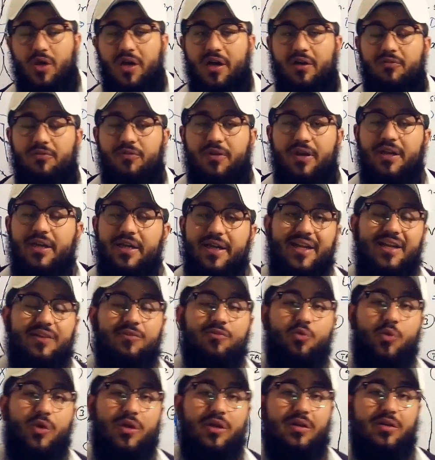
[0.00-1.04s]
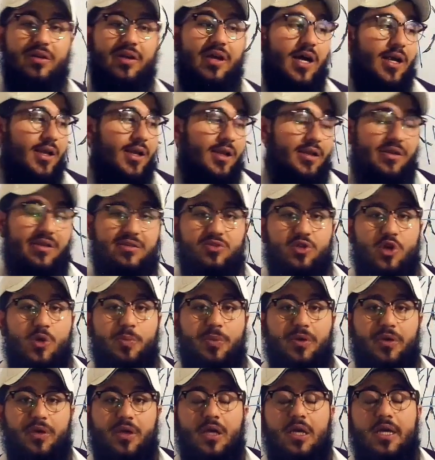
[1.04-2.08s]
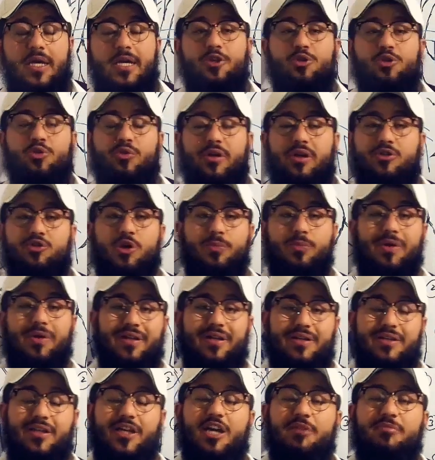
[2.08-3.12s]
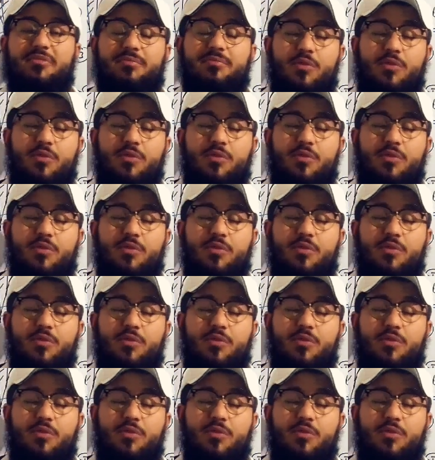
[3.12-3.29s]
If you have any kind of query regarding this topic, you can drop that in the